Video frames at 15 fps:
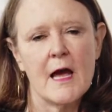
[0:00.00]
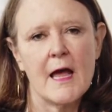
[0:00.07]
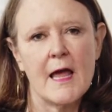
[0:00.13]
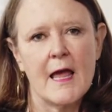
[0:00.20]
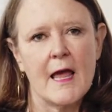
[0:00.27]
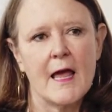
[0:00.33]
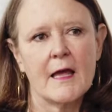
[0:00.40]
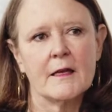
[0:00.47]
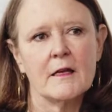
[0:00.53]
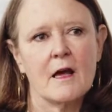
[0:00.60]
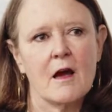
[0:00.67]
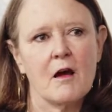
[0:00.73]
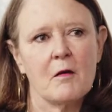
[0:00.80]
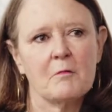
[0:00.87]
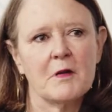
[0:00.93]
And
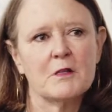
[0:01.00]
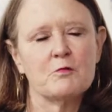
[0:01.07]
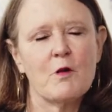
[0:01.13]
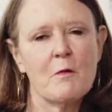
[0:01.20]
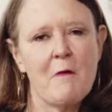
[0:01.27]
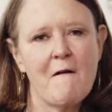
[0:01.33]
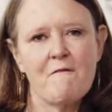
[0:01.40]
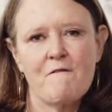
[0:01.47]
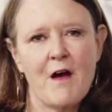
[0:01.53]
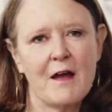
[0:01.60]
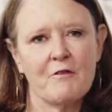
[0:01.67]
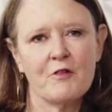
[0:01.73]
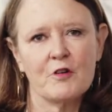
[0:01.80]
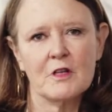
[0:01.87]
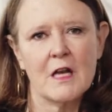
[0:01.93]
it's one of my
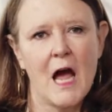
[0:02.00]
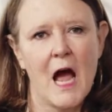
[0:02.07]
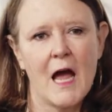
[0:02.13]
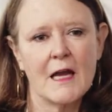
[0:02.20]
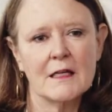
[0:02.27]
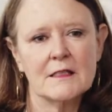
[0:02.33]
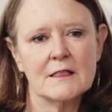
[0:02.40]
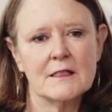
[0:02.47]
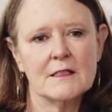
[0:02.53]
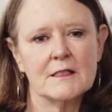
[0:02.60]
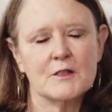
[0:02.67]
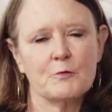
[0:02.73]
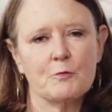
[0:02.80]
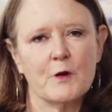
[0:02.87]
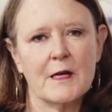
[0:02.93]
favorite nights.
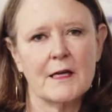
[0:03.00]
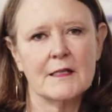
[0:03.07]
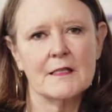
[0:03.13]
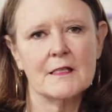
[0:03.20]
We get